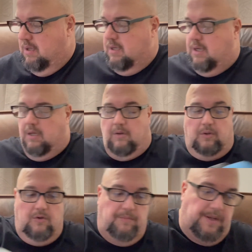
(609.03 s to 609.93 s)
Get a little
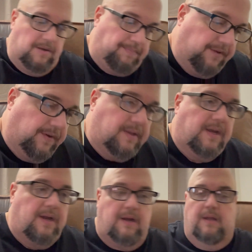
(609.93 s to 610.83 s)
lube in the pivot
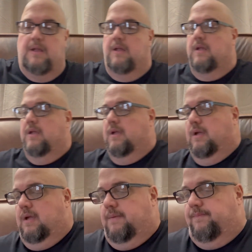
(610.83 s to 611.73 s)
there.
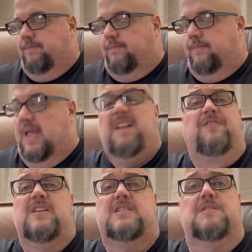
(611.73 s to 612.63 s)
And
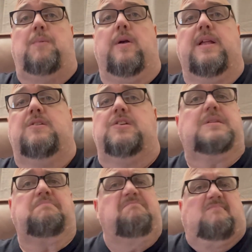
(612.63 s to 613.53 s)
if this is boring,
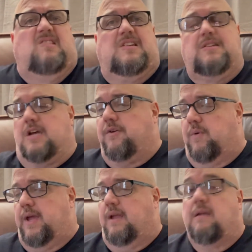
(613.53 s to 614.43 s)
just cut
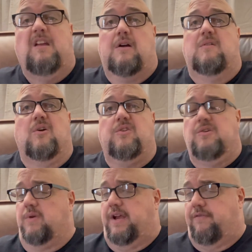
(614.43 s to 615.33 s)
away, you know, go
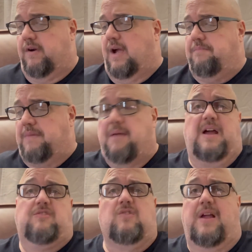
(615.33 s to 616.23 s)
do whatever. I'm
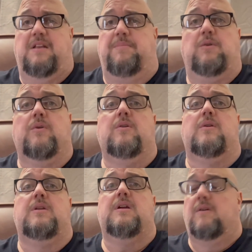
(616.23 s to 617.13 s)
not trying to be
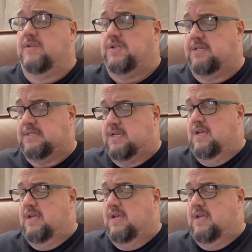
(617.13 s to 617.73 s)
rude, you know, it's just,